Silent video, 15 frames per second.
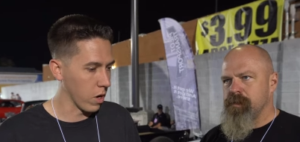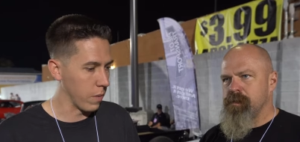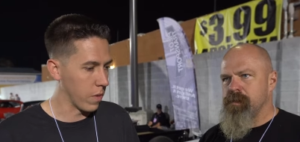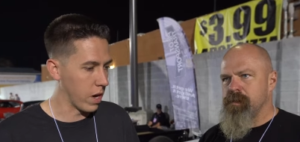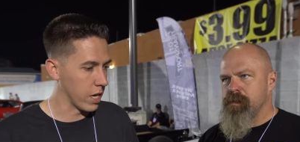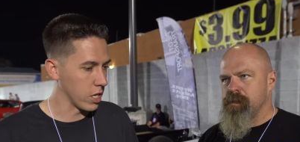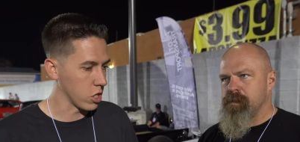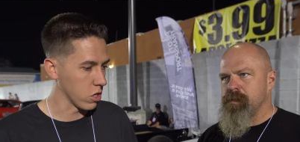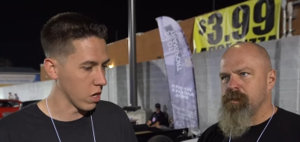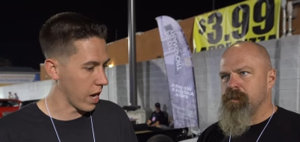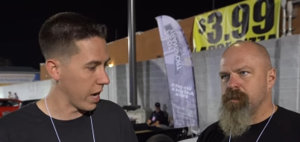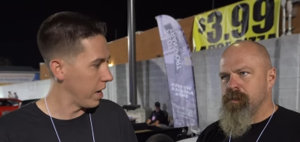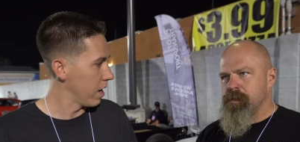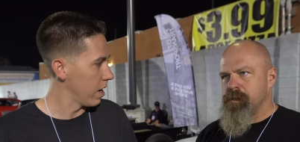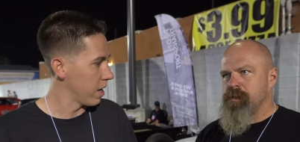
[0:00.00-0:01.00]
Speaker 1: pretty much,
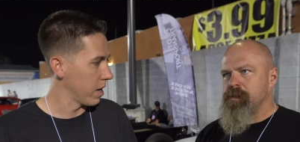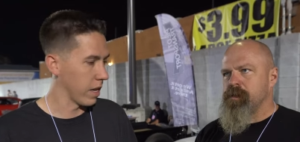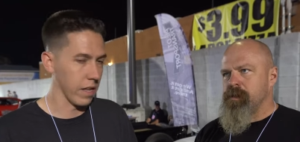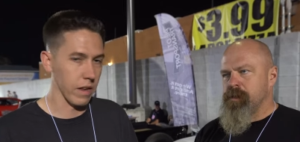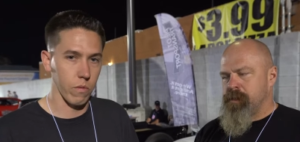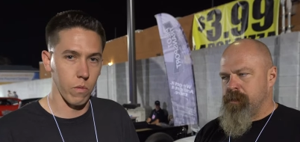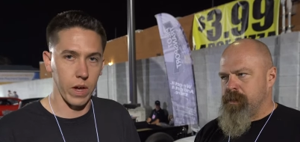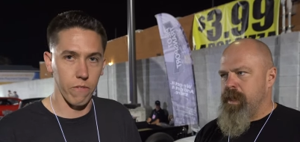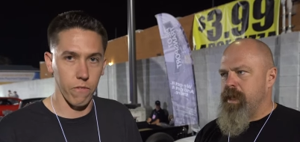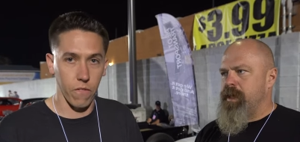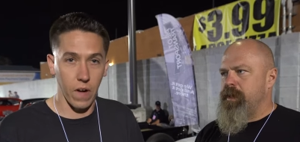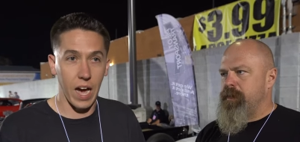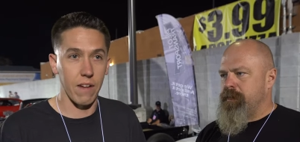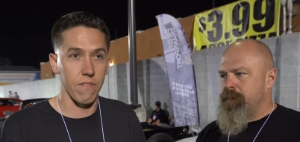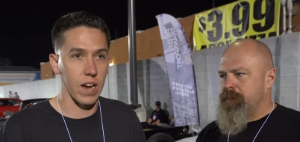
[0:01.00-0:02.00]
right? Went
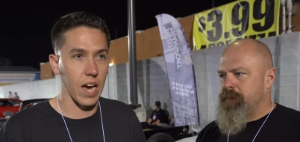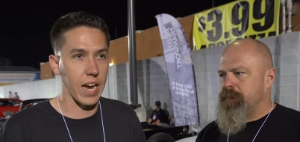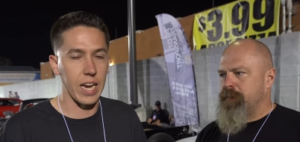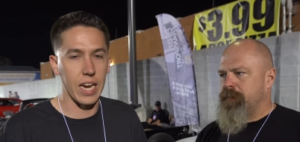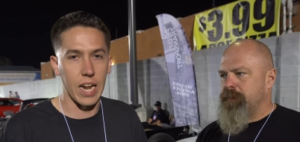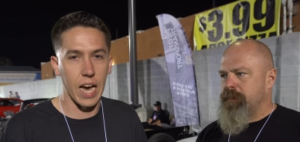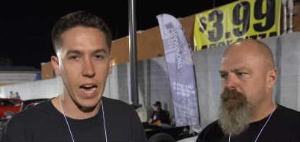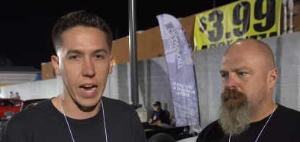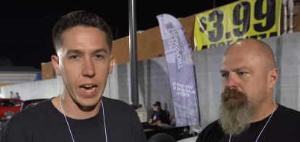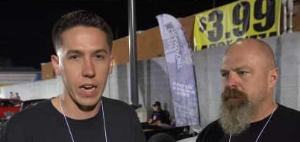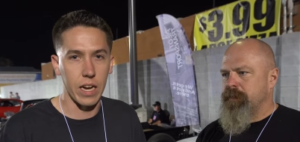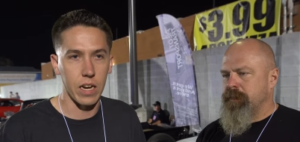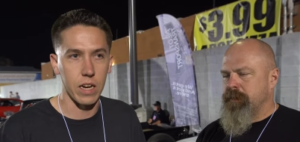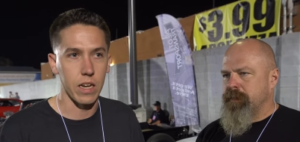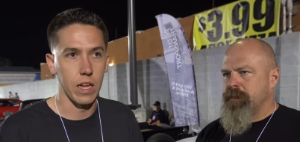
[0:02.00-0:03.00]
yeah. 5.99
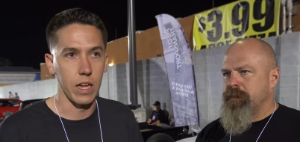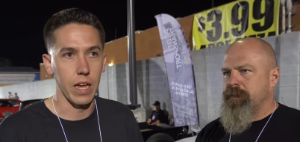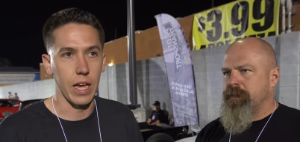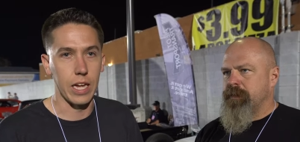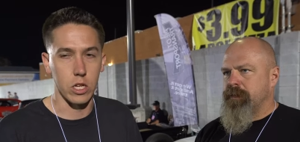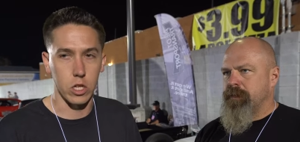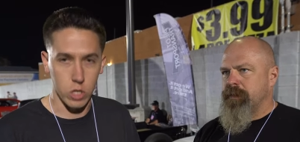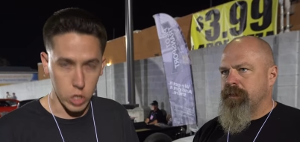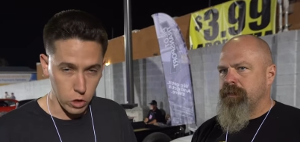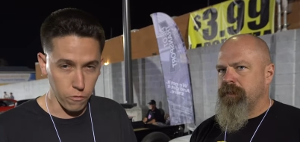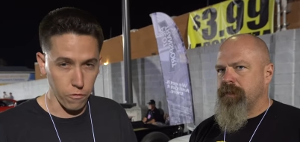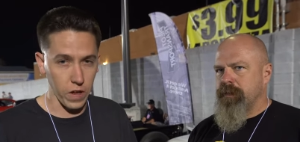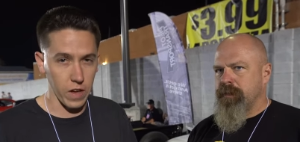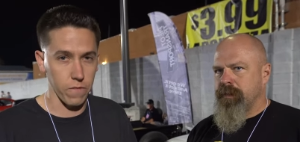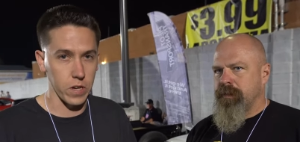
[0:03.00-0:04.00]
at
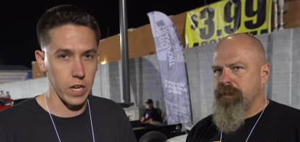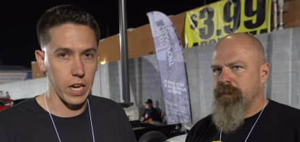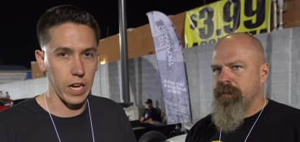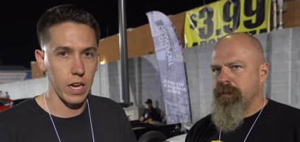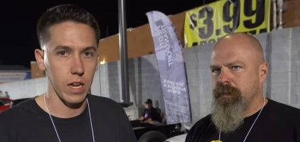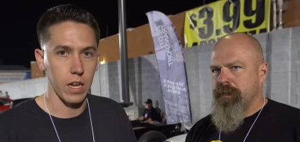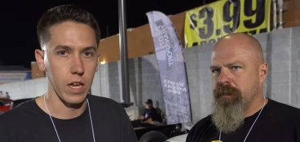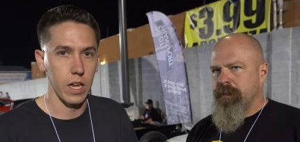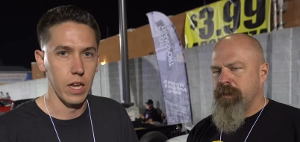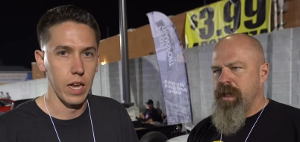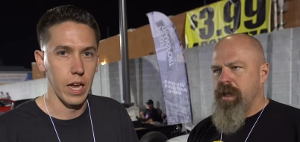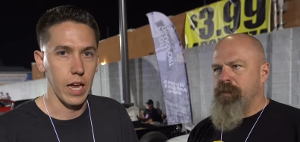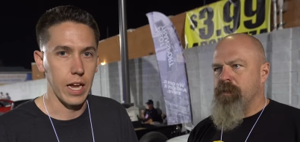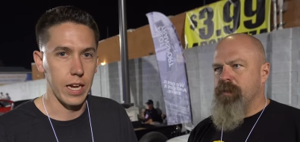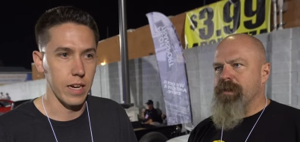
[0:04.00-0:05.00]
250.
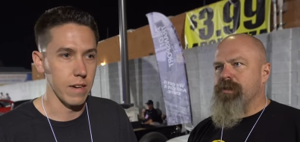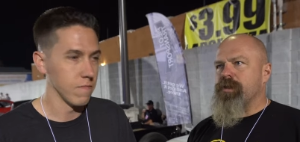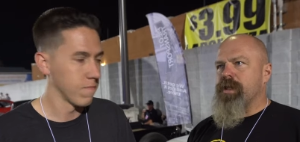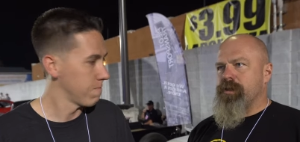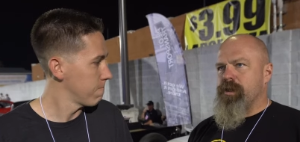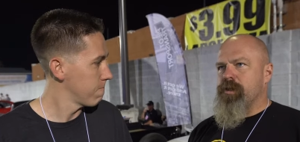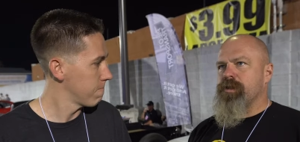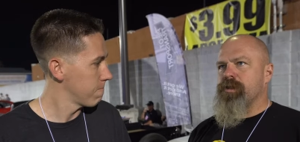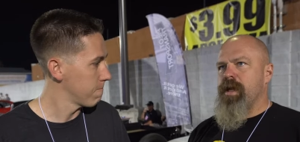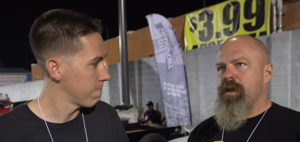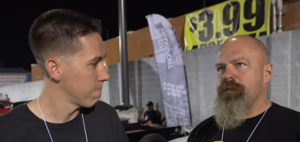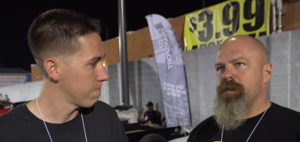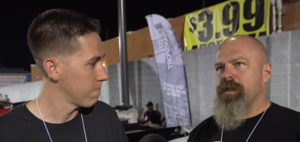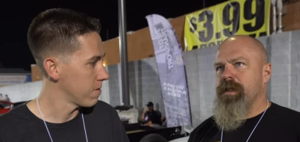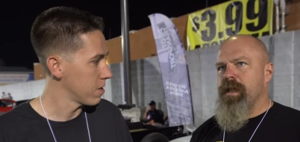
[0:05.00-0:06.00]
Speaker 2: Yeah, we went
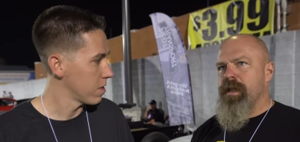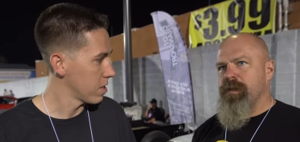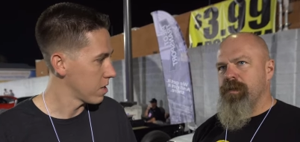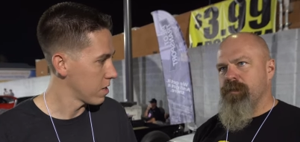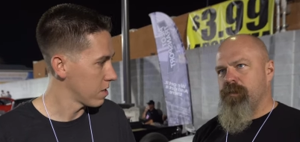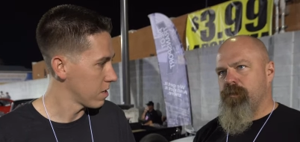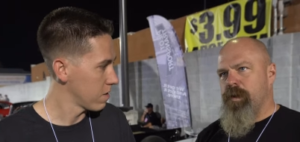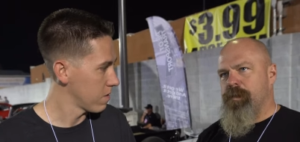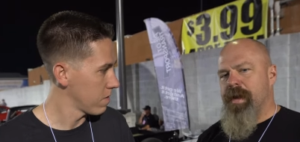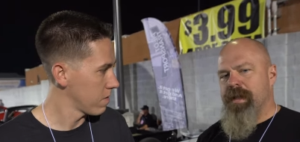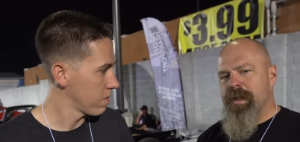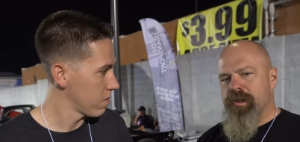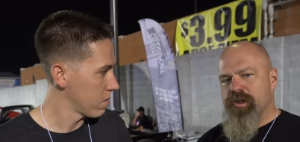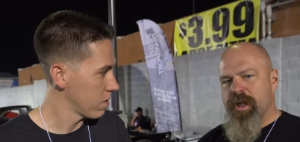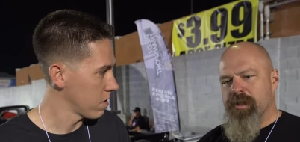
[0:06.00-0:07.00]
607 and then we
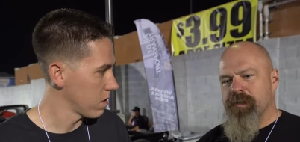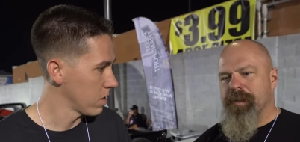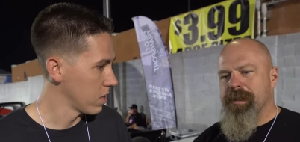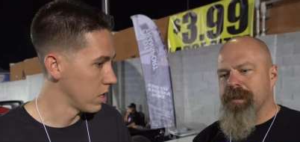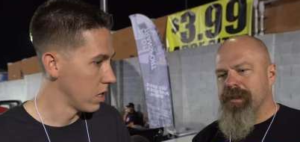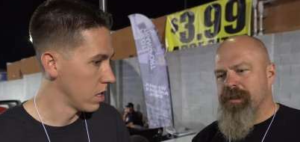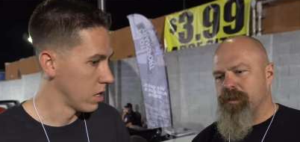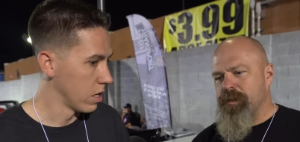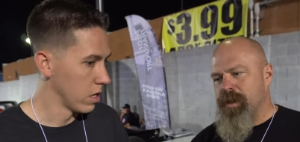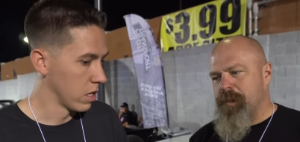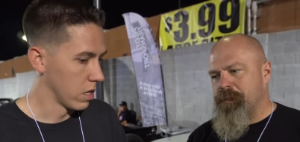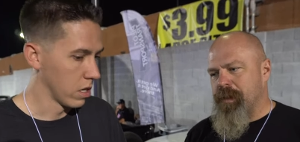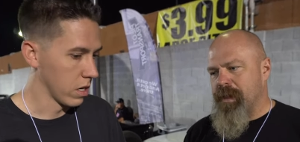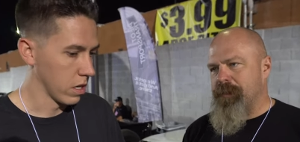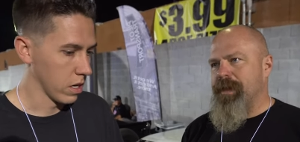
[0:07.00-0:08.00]
made an adjustment in the tune
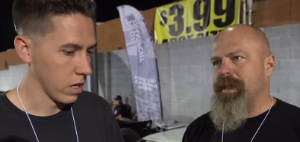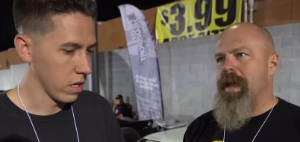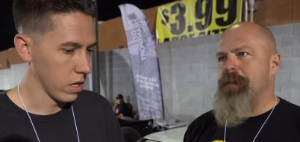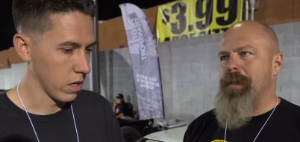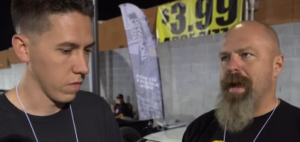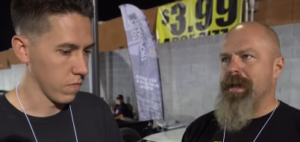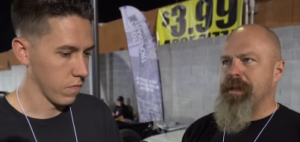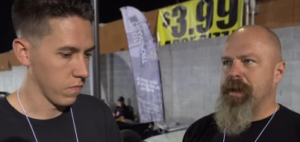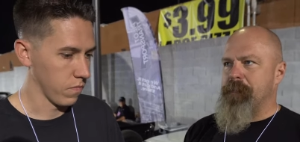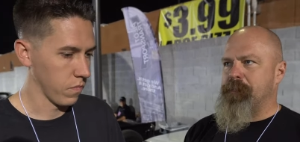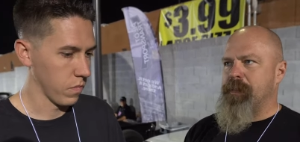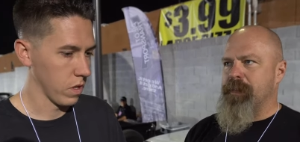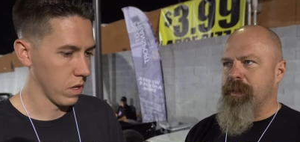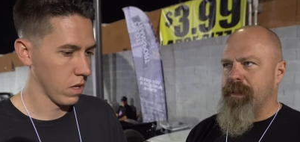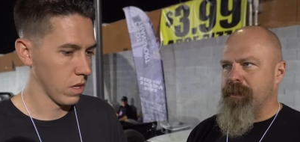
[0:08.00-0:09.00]
up and then we came back up
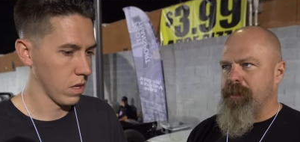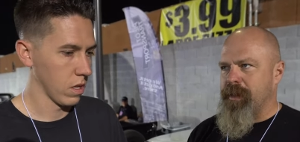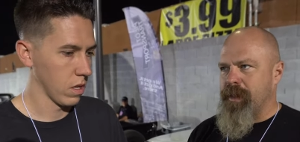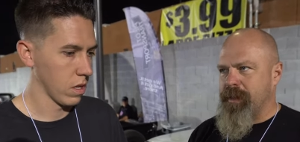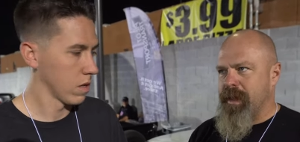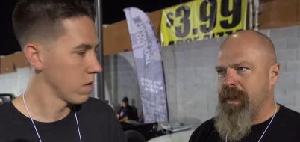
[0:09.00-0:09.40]
and then they're like,